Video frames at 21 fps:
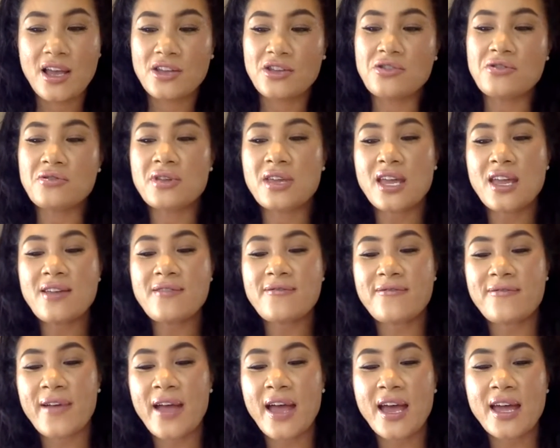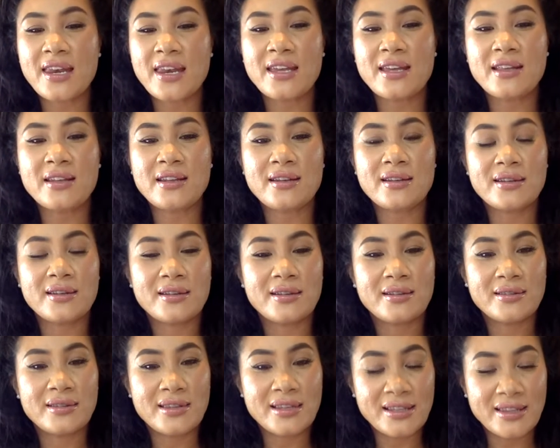You keep finding
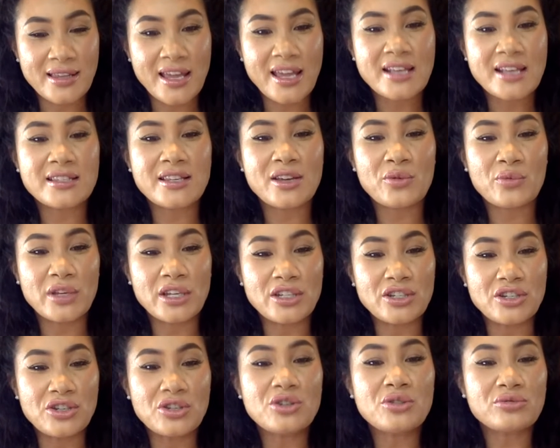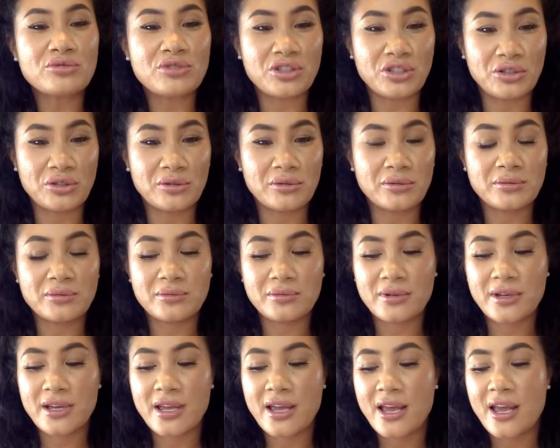the things that we do,
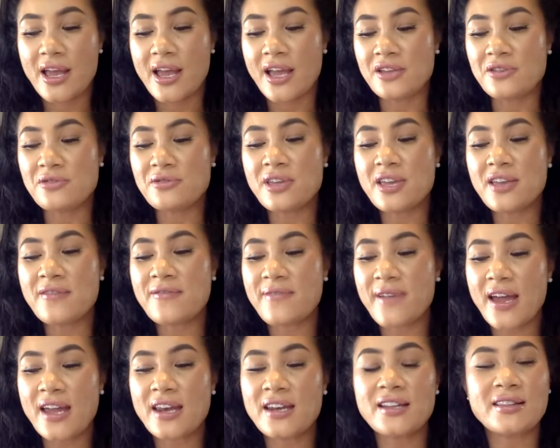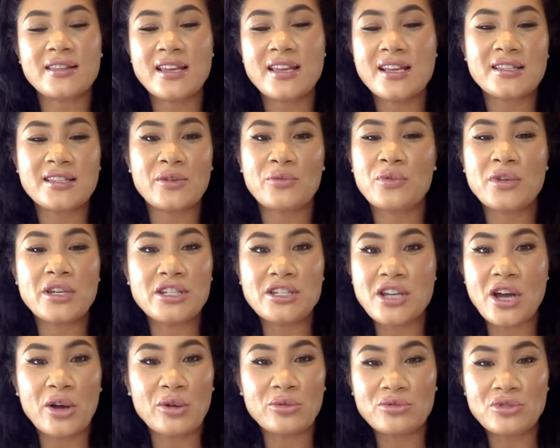and you keep finding the things that we
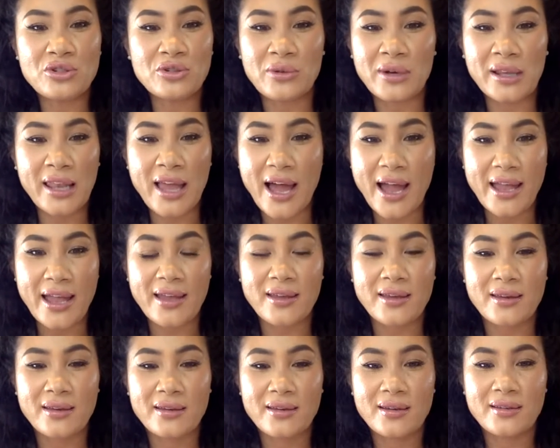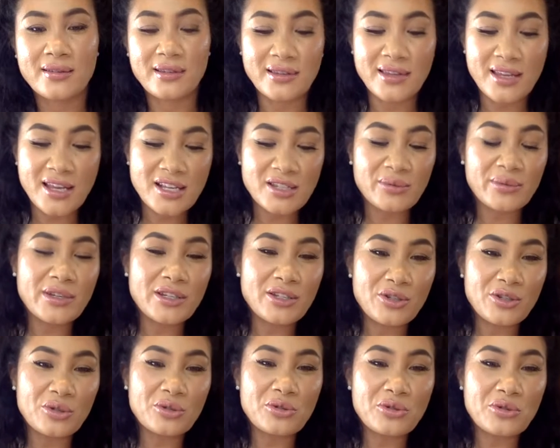don't do alike. The things we
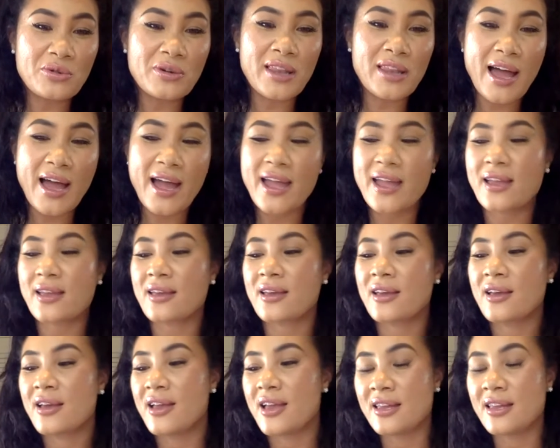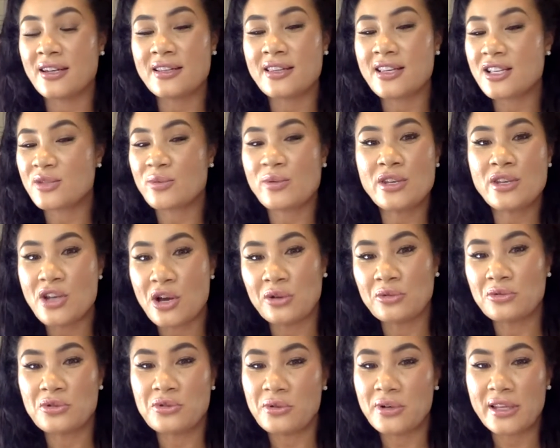do alike and the things we
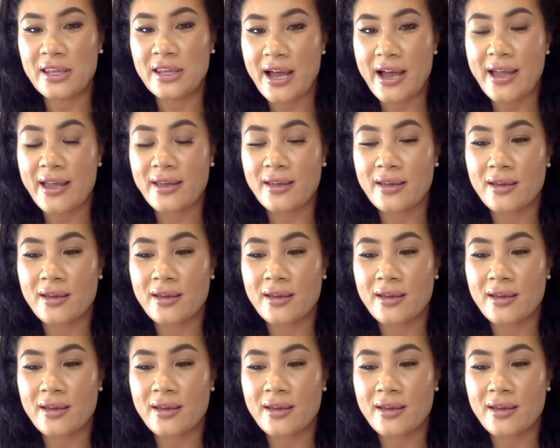don't do alike.